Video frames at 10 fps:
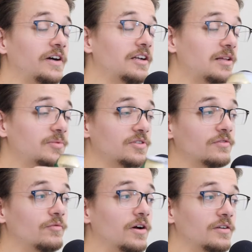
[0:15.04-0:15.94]
the final
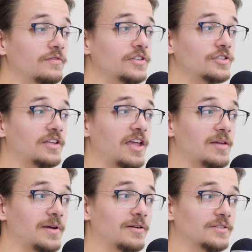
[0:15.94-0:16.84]
episode of WandaVision
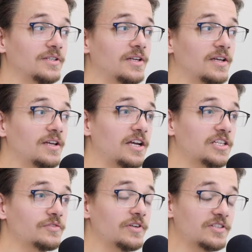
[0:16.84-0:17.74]
came out
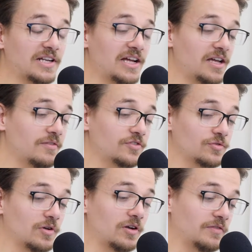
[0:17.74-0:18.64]
as of recent. I have
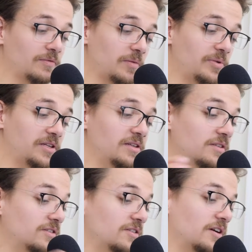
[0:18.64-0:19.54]
strong
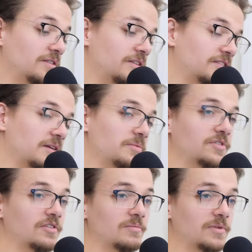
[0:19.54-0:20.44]
opinions on this
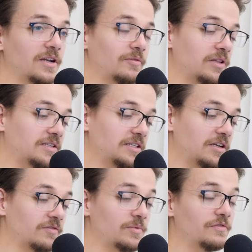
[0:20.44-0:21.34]
episode, but I would like to
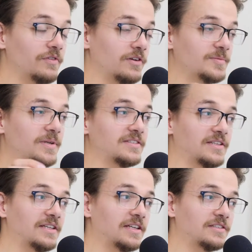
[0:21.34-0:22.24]
hear from you first because I
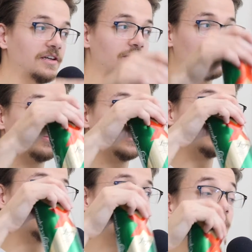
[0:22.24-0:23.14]
didn't get to hear your
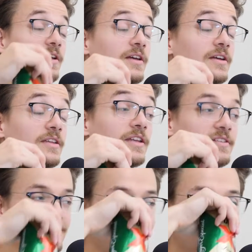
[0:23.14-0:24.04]
opinion
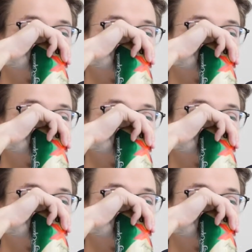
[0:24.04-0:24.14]
yet.